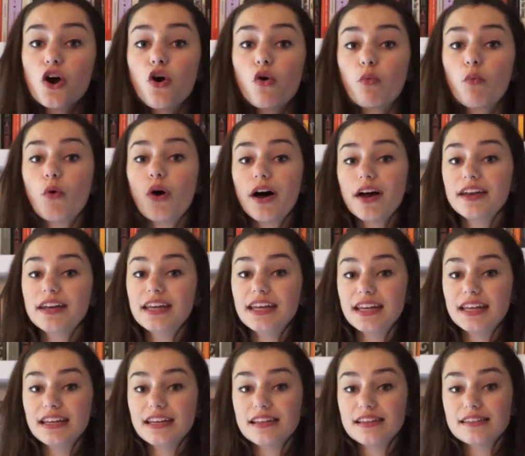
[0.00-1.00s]
One
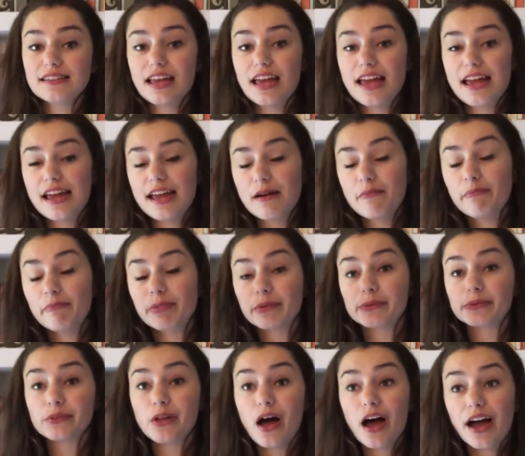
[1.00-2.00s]
is a
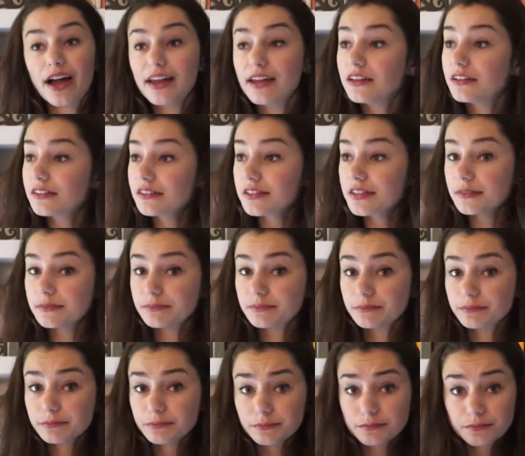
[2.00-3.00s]
blind
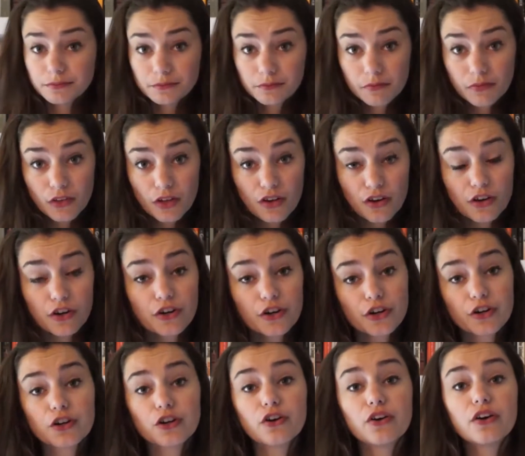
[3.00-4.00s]

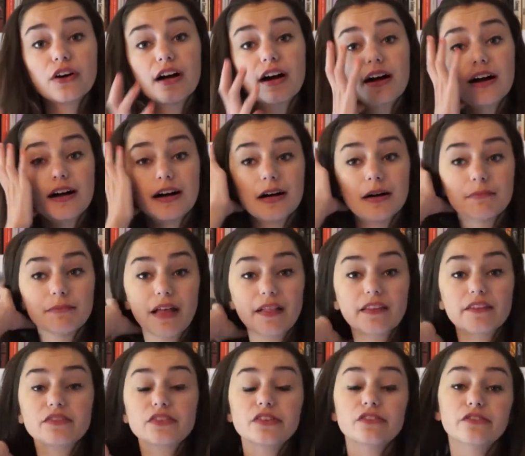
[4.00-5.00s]
girl that
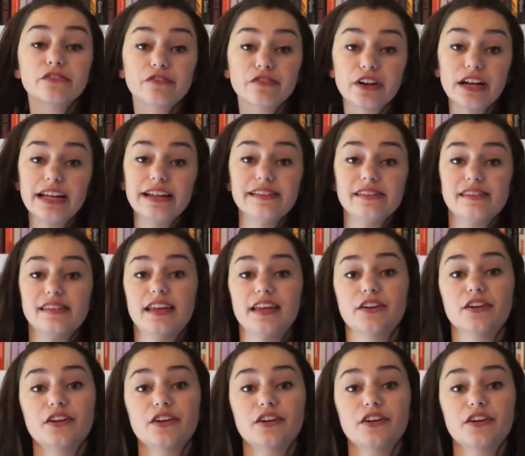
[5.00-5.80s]
lives in France, and